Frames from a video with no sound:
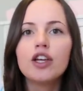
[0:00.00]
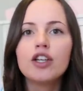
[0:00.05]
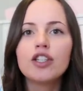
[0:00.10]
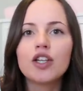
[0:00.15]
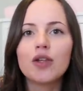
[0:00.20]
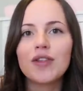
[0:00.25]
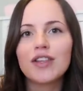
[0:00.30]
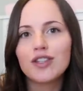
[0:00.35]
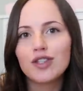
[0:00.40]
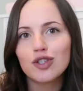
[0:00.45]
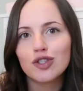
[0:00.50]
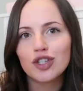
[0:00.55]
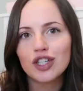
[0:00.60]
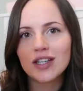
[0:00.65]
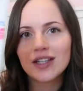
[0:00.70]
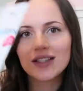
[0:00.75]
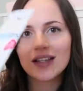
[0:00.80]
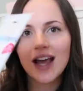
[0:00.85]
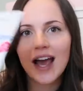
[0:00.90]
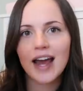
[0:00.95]
So this is
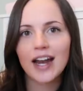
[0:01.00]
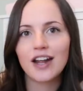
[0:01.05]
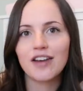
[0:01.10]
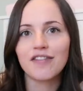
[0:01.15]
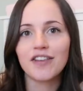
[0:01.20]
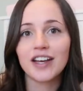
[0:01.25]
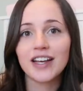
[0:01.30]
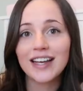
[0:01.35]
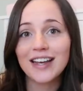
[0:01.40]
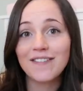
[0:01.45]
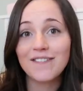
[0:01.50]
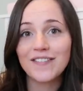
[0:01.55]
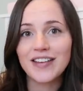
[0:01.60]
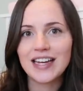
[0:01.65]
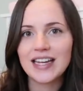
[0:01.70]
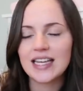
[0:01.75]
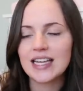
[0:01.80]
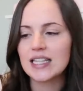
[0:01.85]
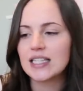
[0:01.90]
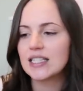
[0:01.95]
just kind of a
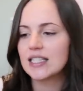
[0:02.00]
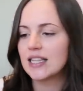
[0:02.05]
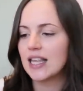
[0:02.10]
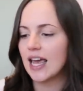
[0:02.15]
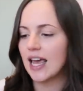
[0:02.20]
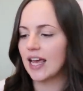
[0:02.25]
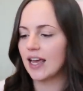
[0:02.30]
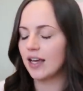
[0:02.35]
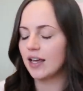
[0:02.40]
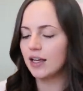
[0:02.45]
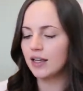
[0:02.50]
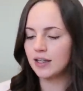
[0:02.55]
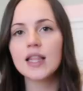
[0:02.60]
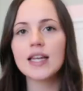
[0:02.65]
convenience thing.